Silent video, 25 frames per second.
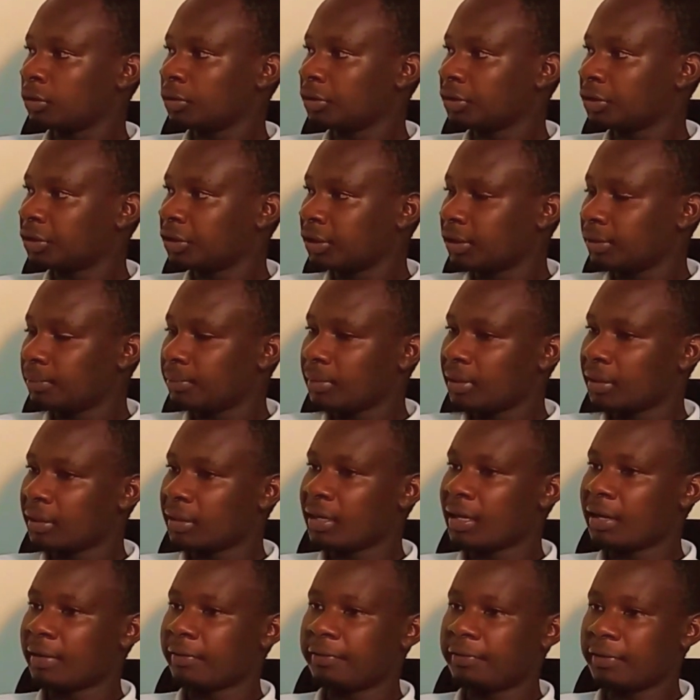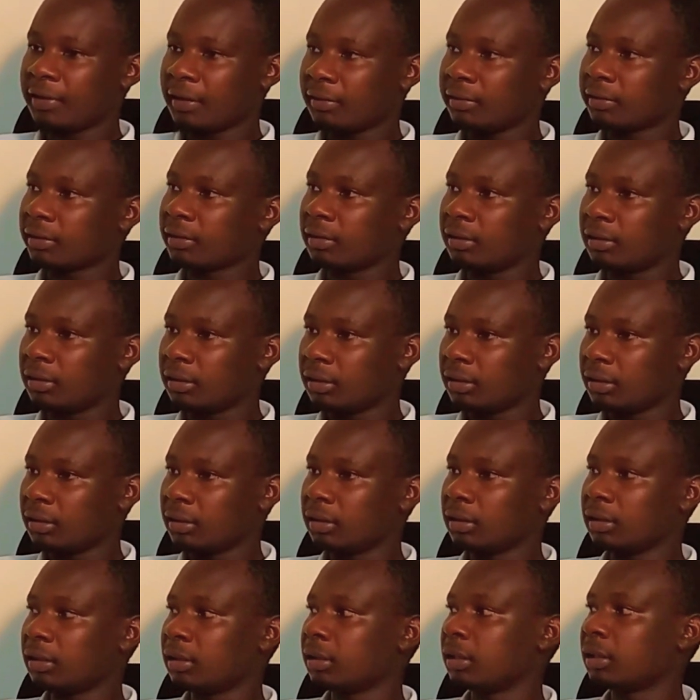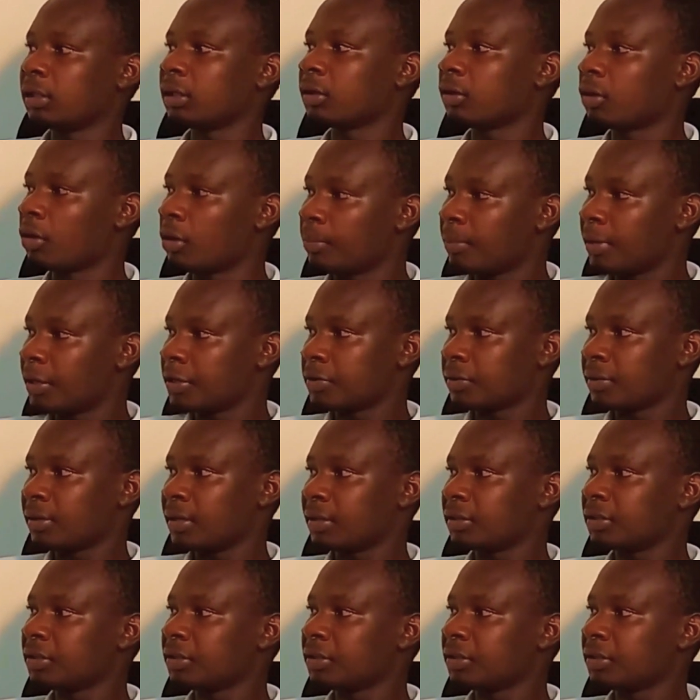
she made a very key comment on that.